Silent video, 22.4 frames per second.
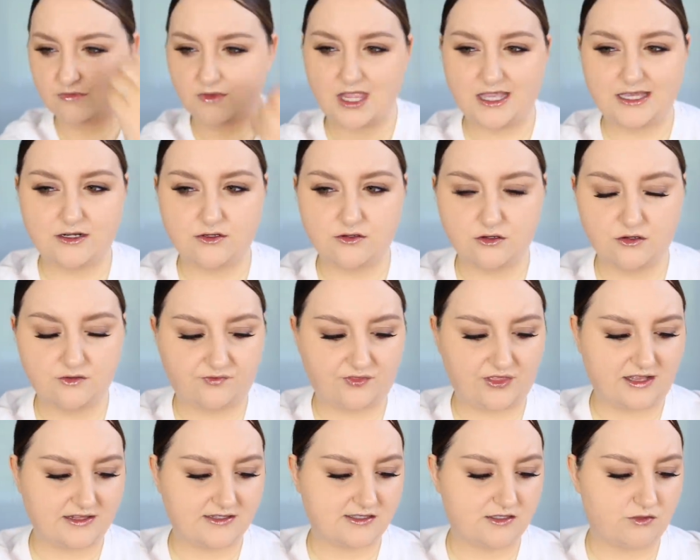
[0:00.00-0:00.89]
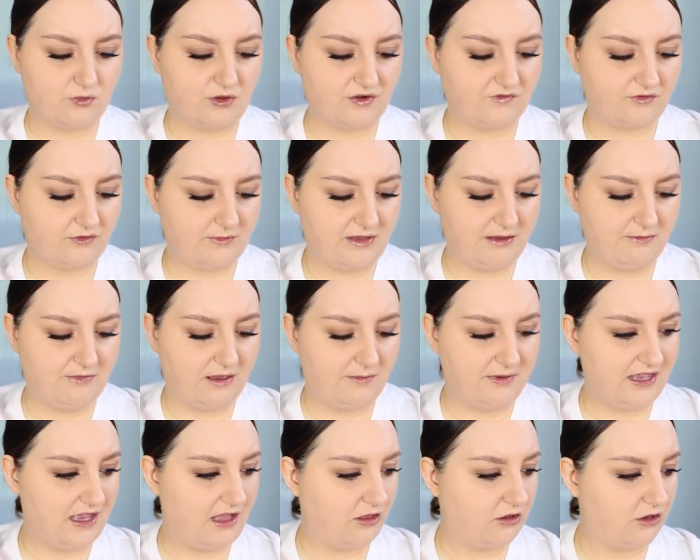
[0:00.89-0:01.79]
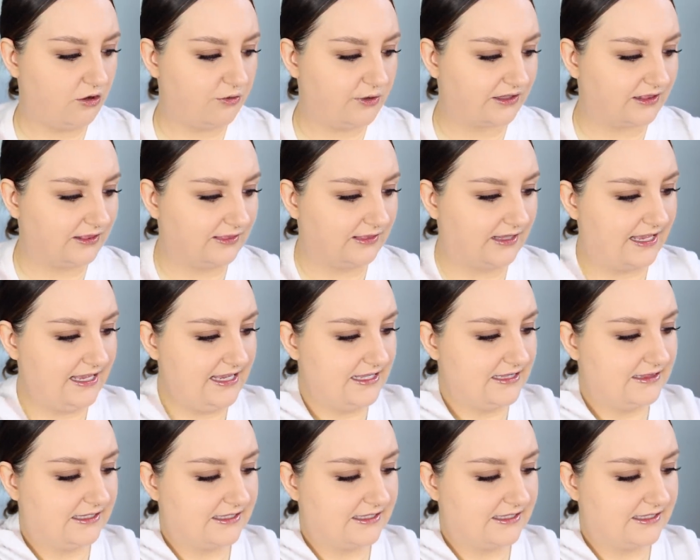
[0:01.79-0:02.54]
I don't know if that's the one for me. Maybe I'll go with light.